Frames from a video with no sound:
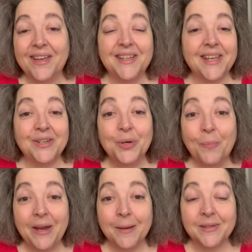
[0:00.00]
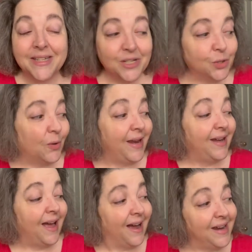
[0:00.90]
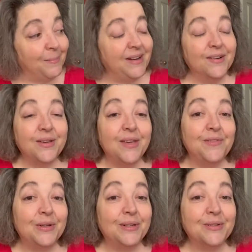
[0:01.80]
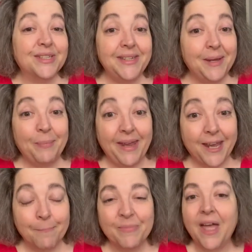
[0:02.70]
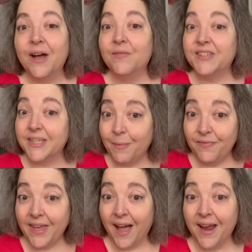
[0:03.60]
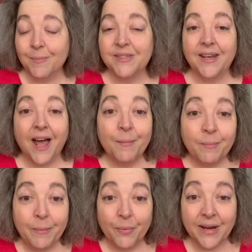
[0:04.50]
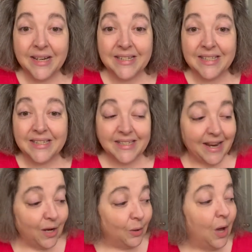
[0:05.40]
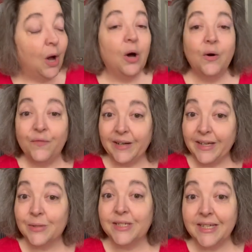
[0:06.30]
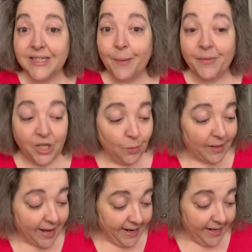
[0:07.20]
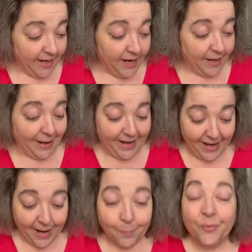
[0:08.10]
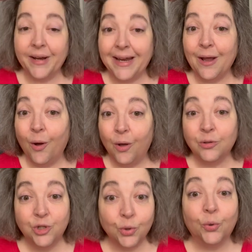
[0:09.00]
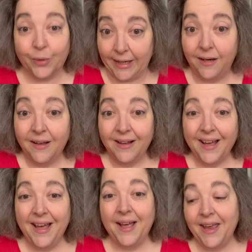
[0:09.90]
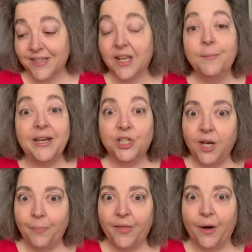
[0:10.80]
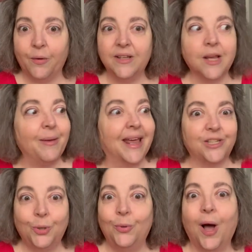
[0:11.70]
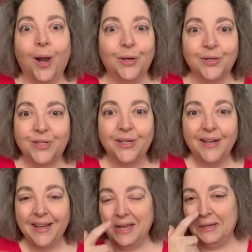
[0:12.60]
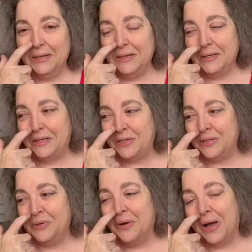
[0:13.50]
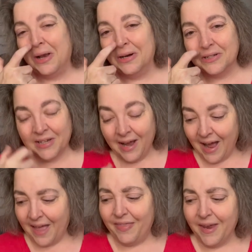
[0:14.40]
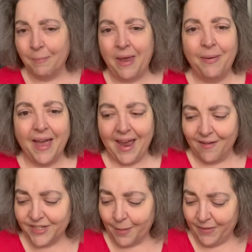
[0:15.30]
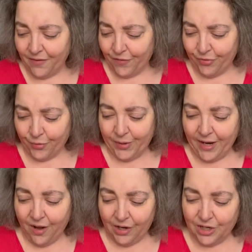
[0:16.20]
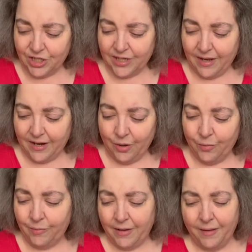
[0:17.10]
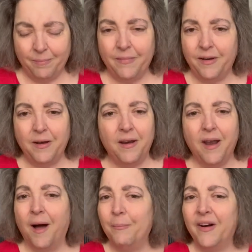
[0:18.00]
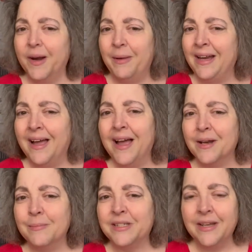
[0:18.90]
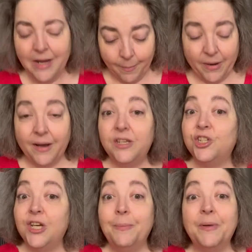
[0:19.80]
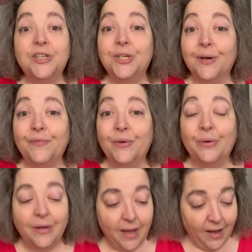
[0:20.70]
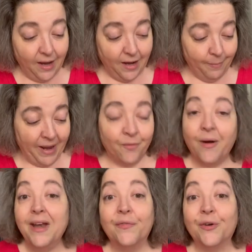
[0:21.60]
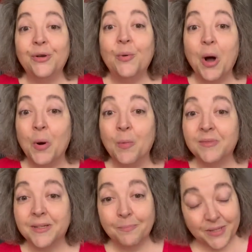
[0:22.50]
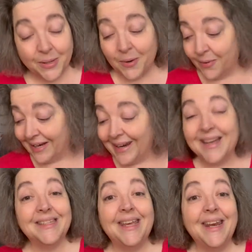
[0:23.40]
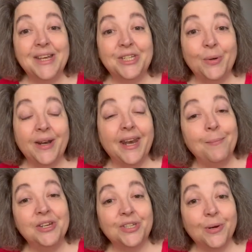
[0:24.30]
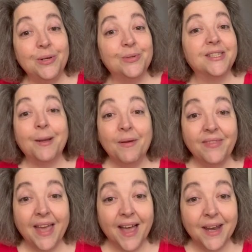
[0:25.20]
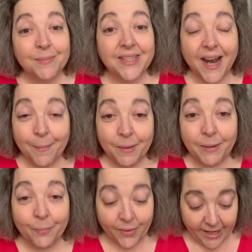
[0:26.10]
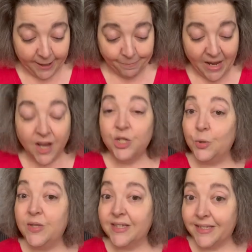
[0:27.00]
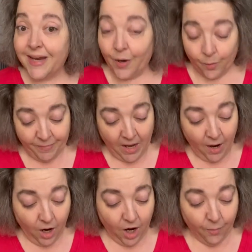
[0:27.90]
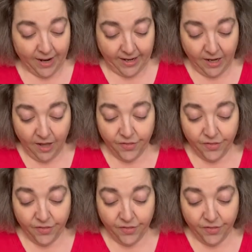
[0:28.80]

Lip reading: It is at 2 p.m. Central, and I am here to give you a little sneak peek of some of the items that I'm going to be bringing to this sale. Hopefully, you see something you like. I am bringing all jewelry. It's going to be cheap, though. It's going to be like $2. $2. I think maybe I have something for $3. Not very many items, but cheap, cheerful, and ready for new homes. So let's get into it. Let me show you some of the items that I'm going to be bringing to this sale. All right.